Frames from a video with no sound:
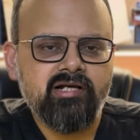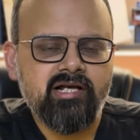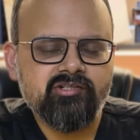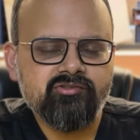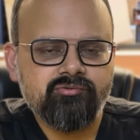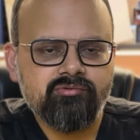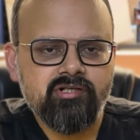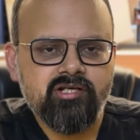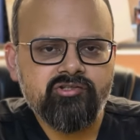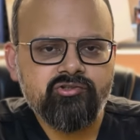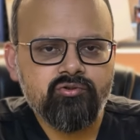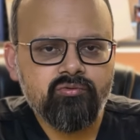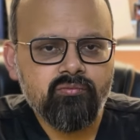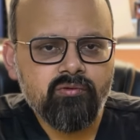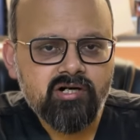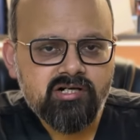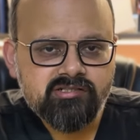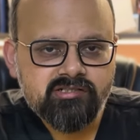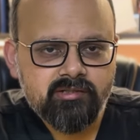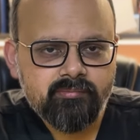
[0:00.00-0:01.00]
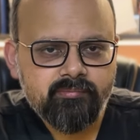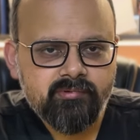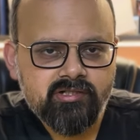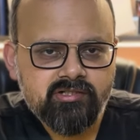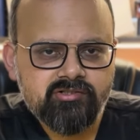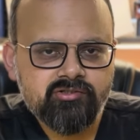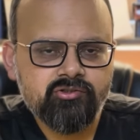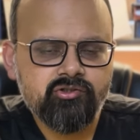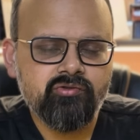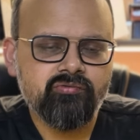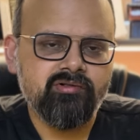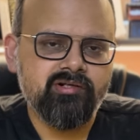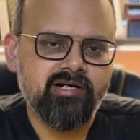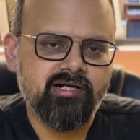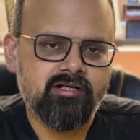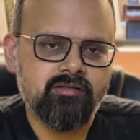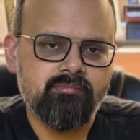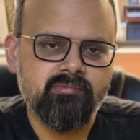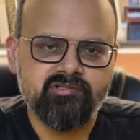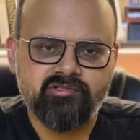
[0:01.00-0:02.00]
As soon as you WhatsApp us, you will
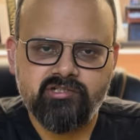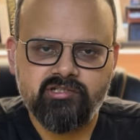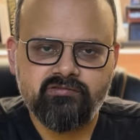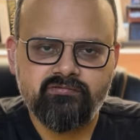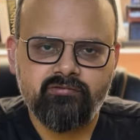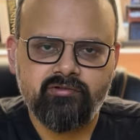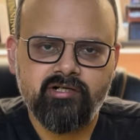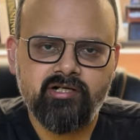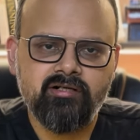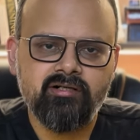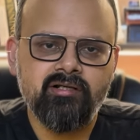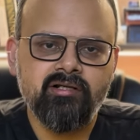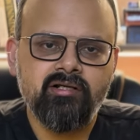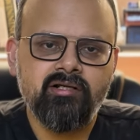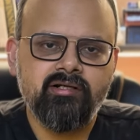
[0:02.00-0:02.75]
get a message for it.